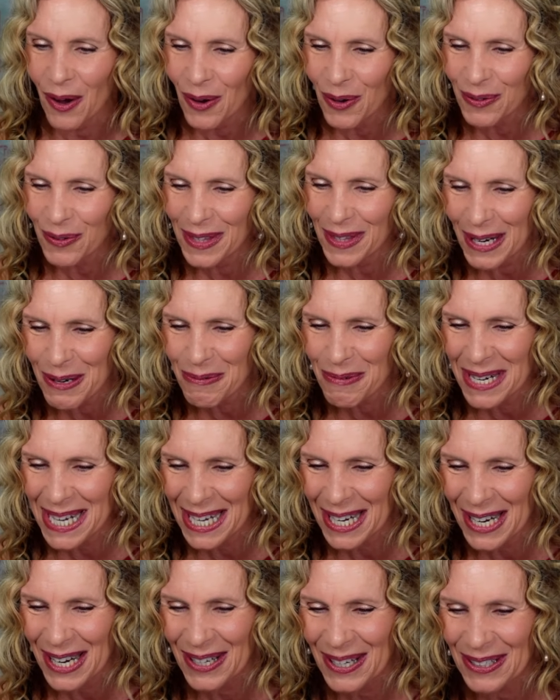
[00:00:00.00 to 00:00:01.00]
Oh, there we
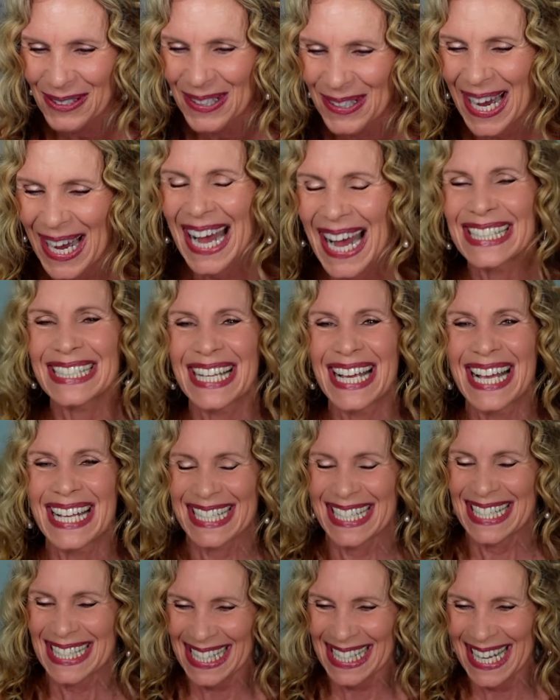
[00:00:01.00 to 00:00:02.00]
go. Hi,
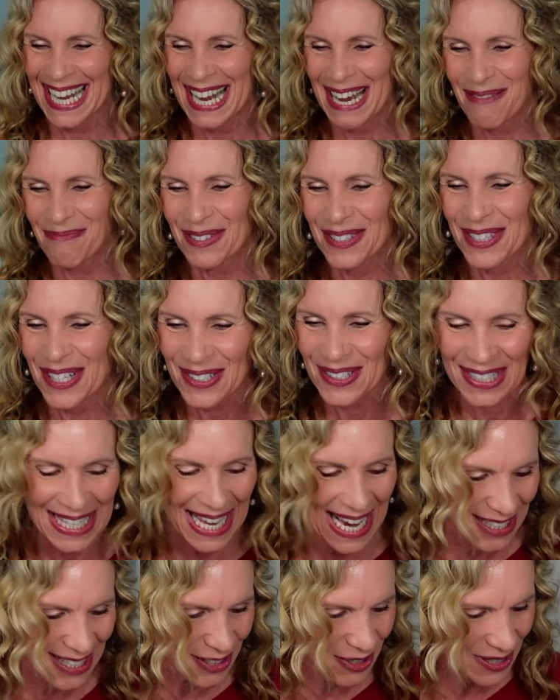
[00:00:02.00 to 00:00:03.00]
Leslie. I'm so
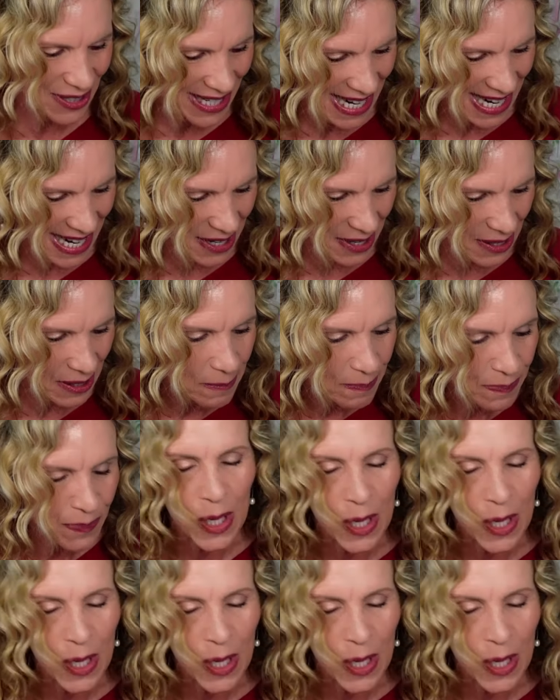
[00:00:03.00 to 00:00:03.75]
glad you're here.